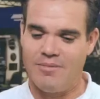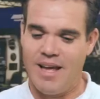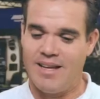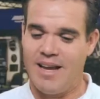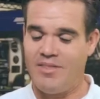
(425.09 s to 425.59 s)

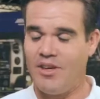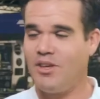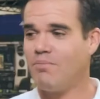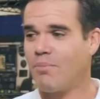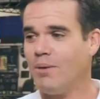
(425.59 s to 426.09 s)
And I
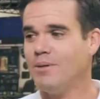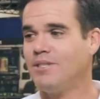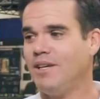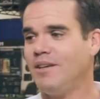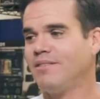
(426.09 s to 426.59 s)
think you've probably
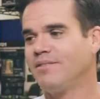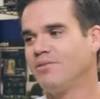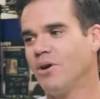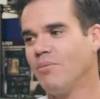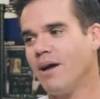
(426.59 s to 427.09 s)
seen
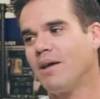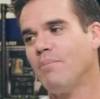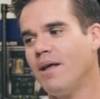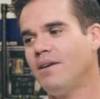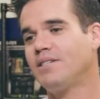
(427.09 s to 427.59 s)
what my
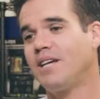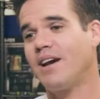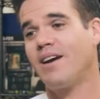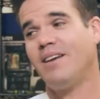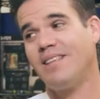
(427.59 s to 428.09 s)
competitors
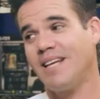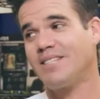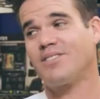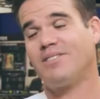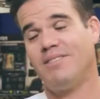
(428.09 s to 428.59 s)
carry.
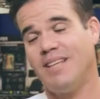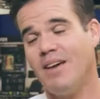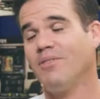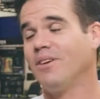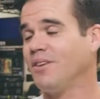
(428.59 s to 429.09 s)
That's
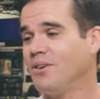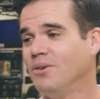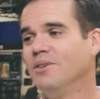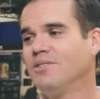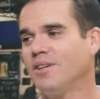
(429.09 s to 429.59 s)
definitely the
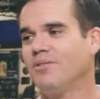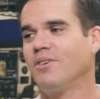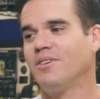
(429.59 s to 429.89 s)
coolest thing for